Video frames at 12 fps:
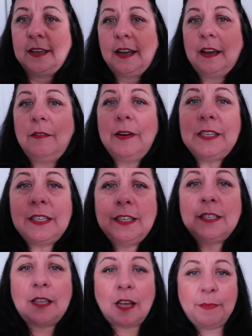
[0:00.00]
I
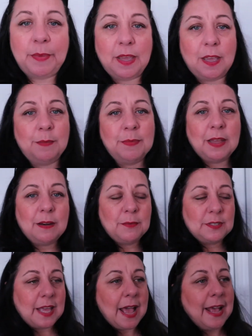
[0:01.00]
recently saw a meme that
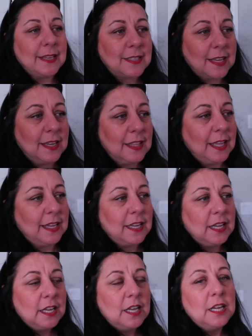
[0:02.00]
was asking
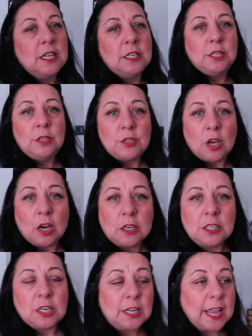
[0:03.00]
like, do you
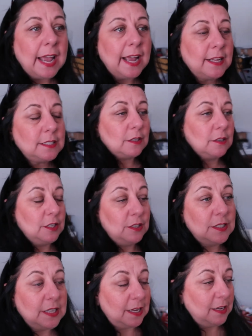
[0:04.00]
talk to your cats or do you
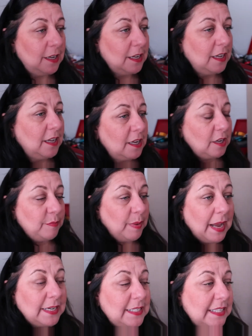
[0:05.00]
say
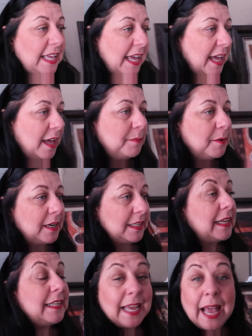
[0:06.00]
goodbye to them? Or
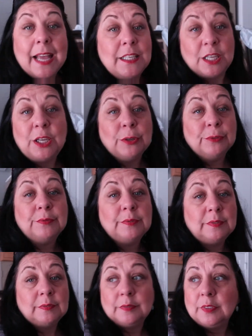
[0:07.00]
Yeah, I do.
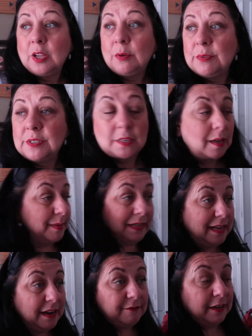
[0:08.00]
Almost, I
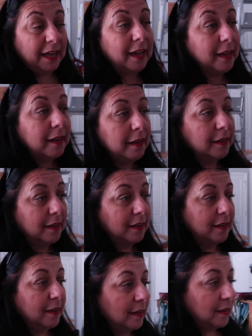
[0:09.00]
mean, every day.
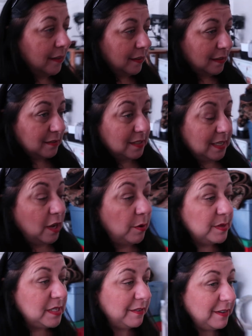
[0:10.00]
I was gonna say
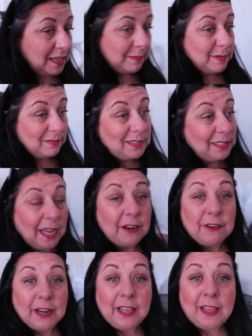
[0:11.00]
almost every day, but really
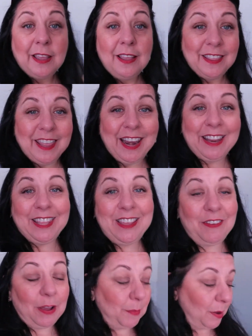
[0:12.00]
every day
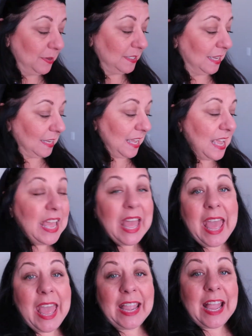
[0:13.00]
I'm always like,
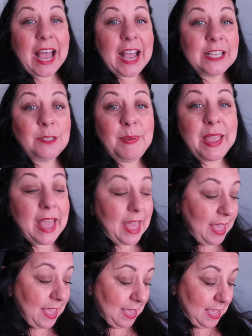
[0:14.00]
hey guys,
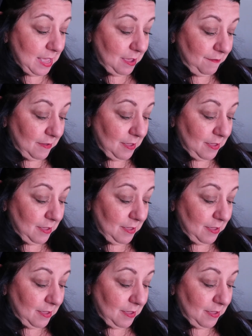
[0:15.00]
behave.